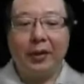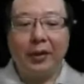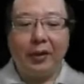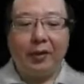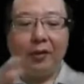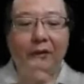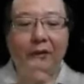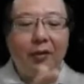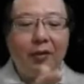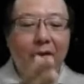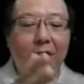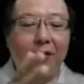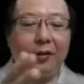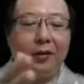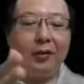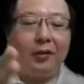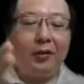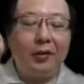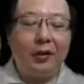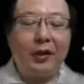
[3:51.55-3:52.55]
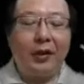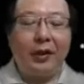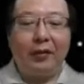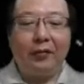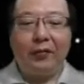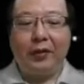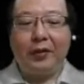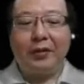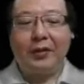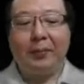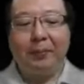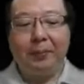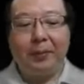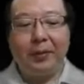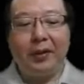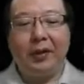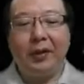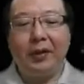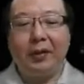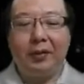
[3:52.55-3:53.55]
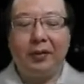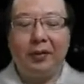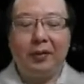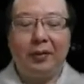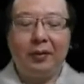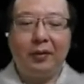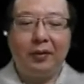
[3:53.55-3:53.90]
Like all like if, for example, in